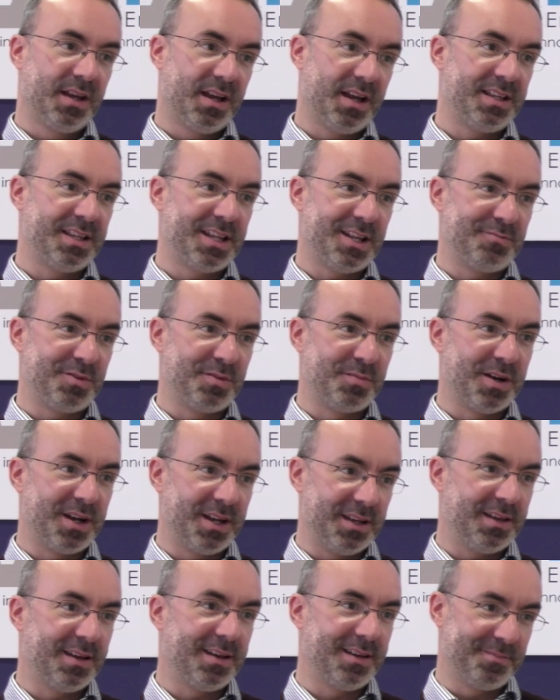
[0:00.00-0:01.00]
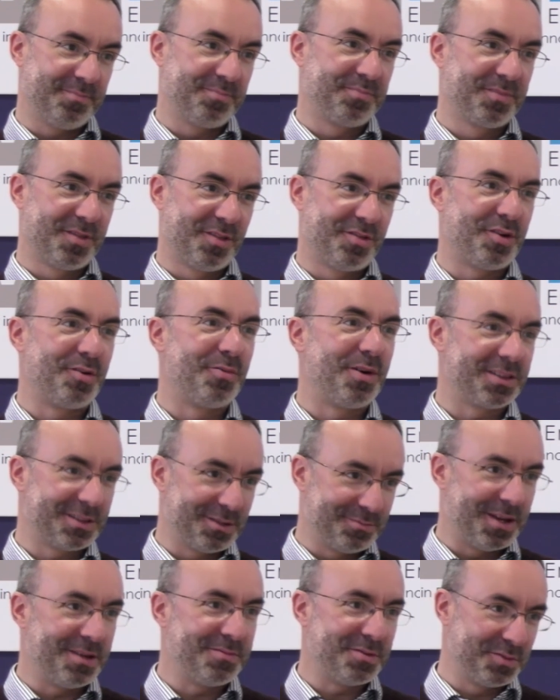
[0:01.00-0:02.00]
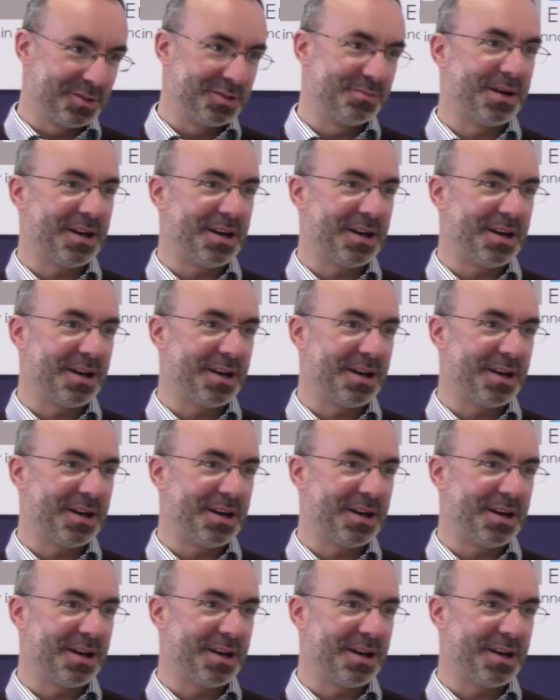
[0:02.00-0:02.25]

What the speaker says: And then we might throw out the baby with the